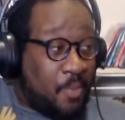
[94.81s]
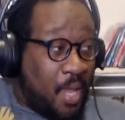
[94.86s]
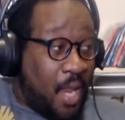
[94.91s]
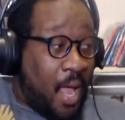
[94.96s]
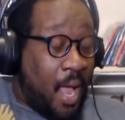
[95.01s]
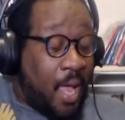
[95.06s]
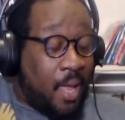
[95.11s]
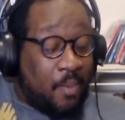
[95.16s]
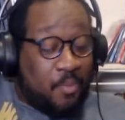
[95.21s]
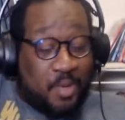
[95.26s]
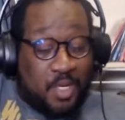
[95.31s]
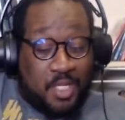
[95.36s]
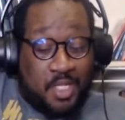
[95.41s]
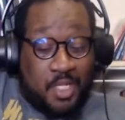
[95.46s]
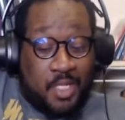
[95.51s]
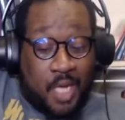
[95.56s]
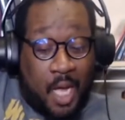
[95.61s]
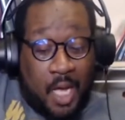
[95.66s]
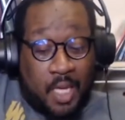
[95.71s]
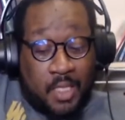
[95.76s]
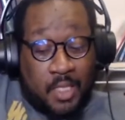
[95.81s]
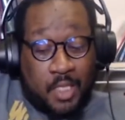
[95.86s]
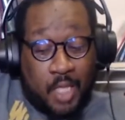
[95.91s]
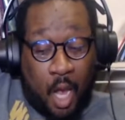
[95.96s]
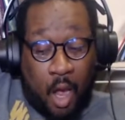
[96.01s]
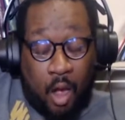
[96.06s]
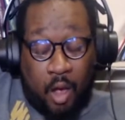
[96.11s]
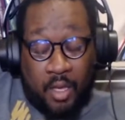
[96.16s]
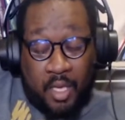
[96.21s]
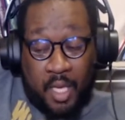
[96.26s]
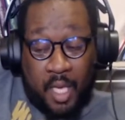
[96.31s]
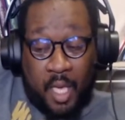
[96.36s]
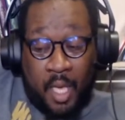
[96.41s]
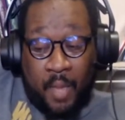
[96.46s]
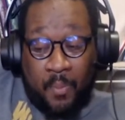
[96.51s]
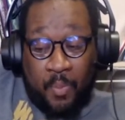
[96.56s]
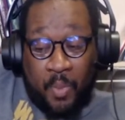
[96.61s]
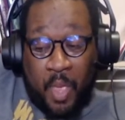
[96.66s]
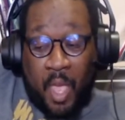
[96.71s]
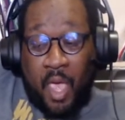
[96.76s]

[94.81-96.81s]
that I am done talking,